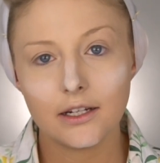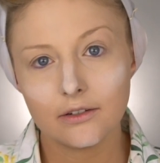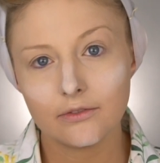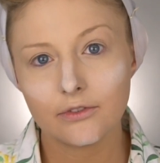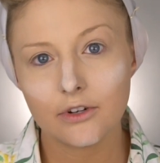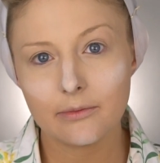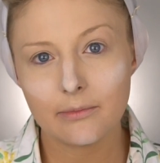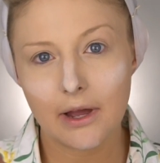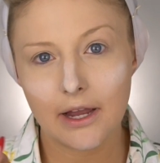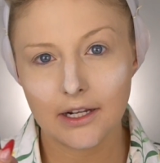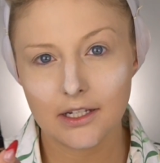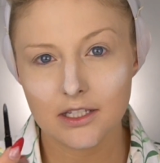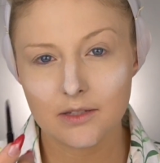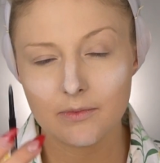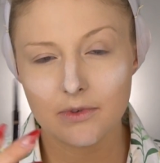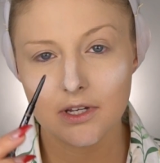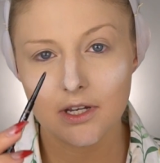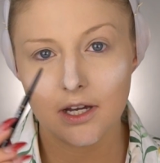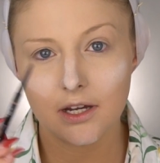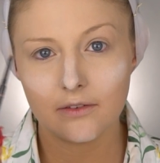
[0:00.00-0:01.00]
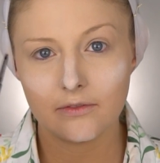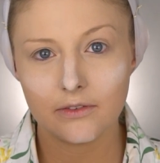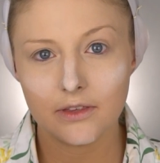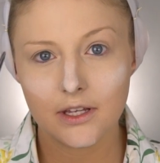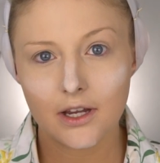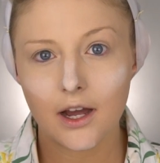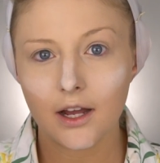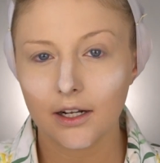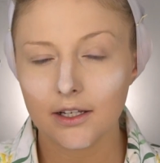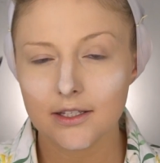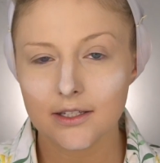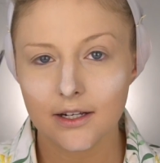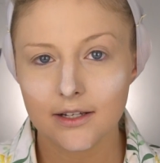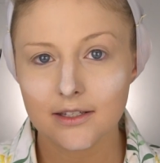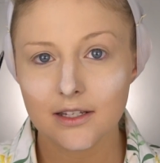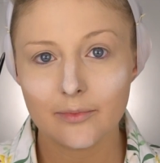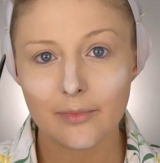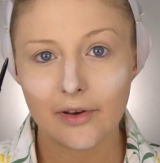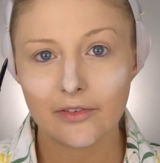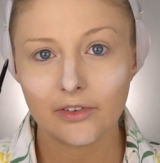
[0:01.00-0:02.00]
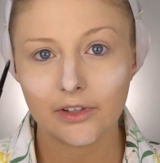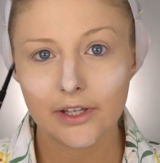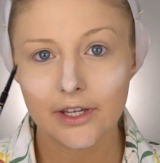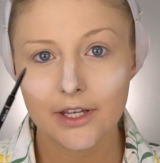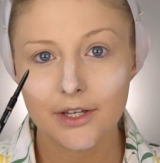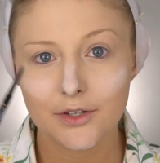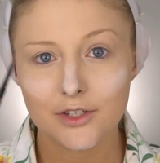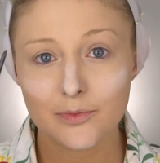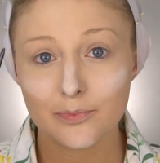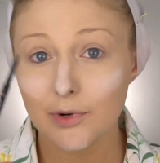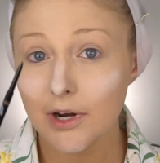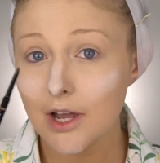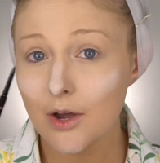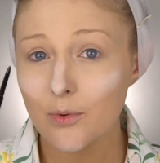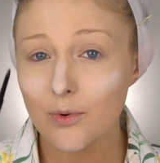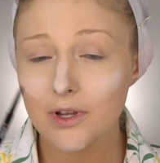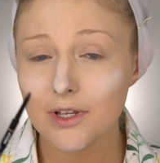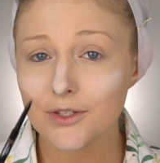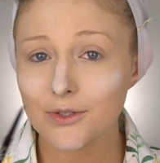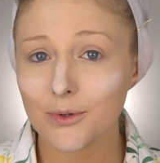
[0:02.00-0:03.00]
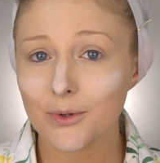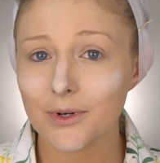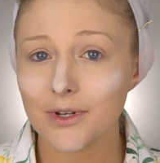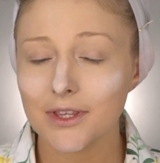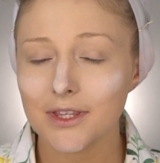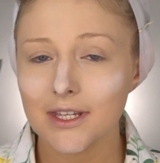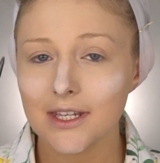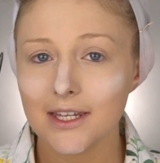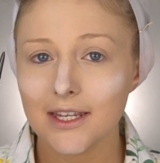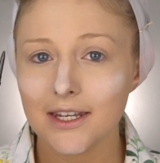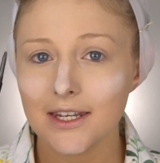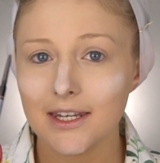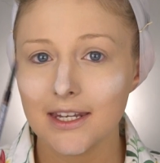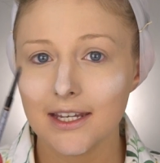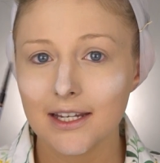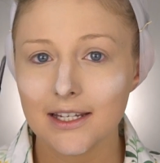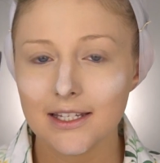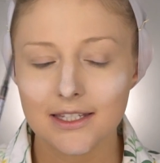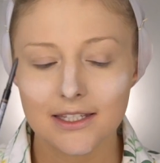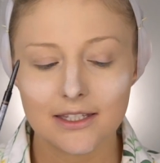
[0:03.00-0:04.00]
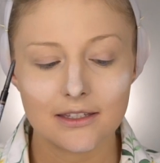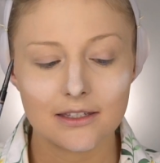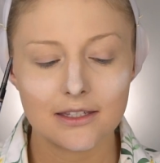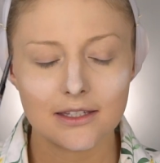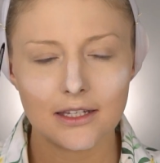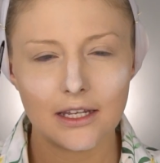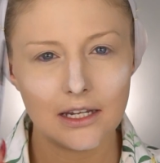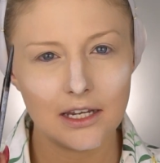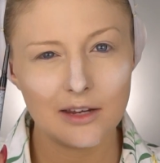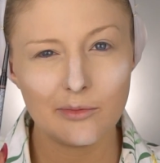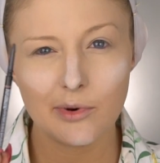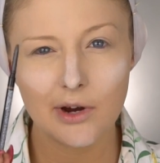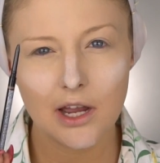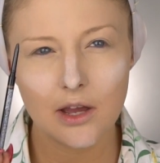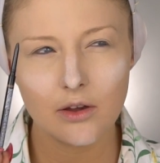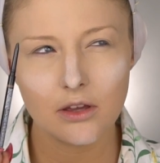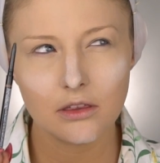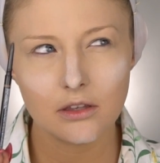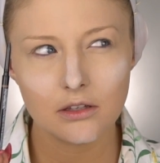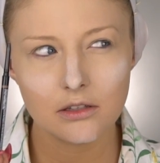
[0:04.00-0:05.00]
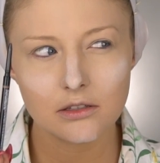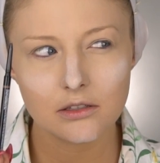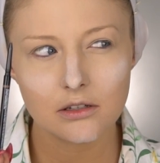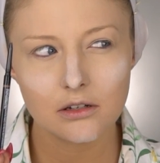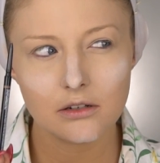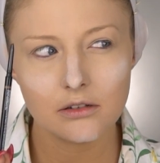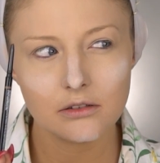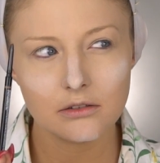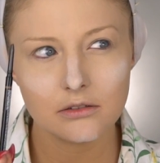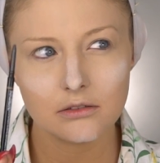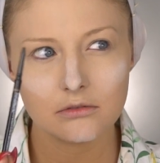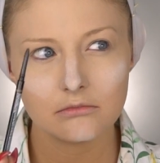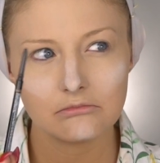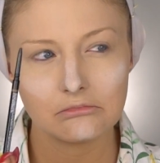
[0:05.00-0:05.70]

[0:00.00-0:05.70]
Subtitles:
of reminds me of the Anastasia Beverly Hills Brow Wiz or the NYX Skinny Brow, I think it's called.